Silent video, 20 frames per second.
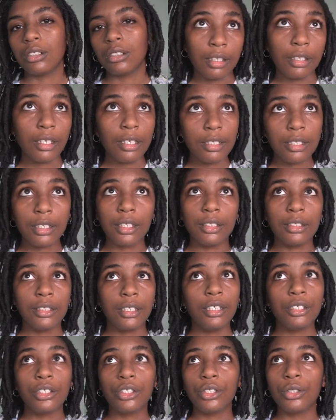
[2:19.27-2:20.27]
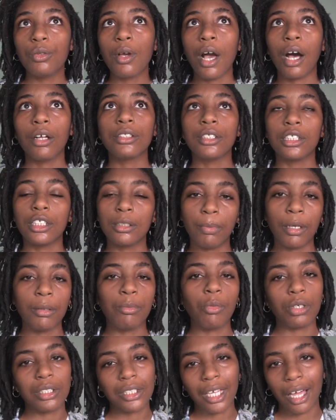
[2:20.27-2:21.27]
This can teach you how to spend
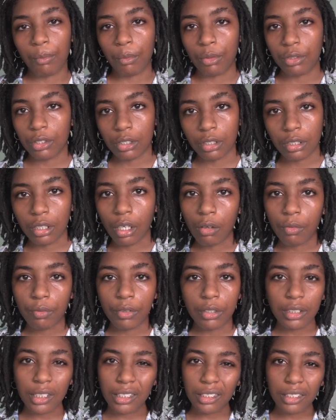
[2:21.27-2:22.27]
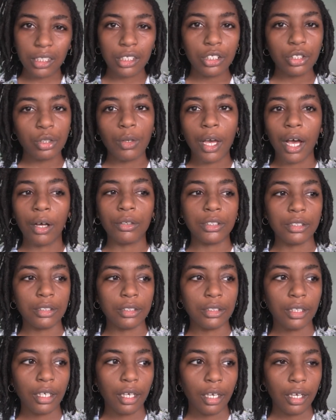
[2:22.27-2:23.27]
more time with yourself. This can teach you how to
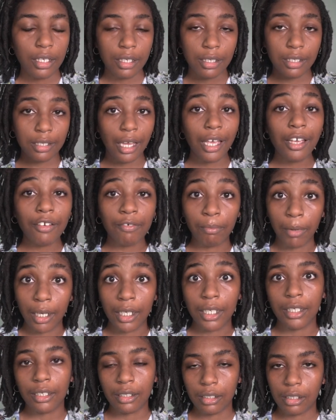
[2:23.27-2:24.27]
save money.